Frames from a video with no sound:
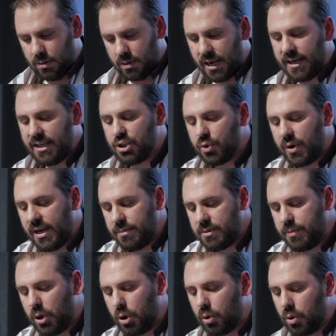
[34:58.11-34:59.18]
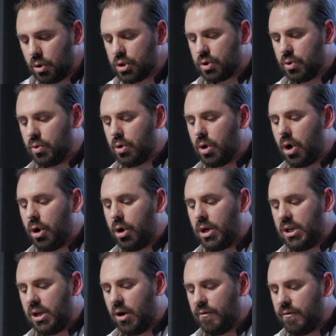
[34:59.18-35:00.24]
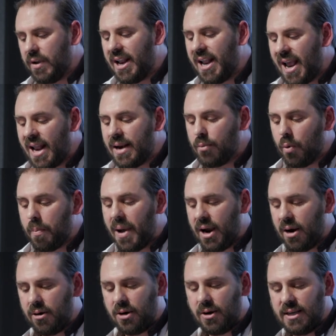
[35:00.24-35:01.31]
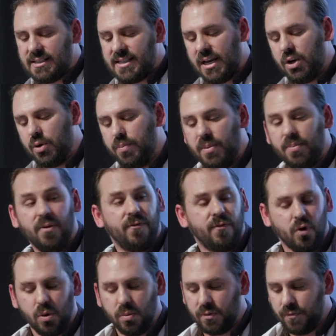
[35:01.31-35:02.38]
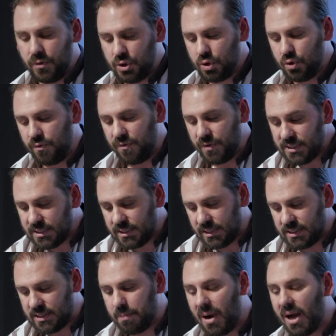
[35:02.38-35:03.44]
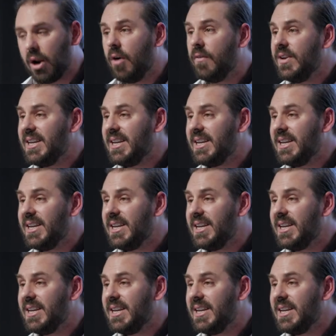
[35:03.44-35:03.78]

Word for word: And he dreamed beyond Uexküll not only of an animal paradise that could be performed for zoo visitors, but of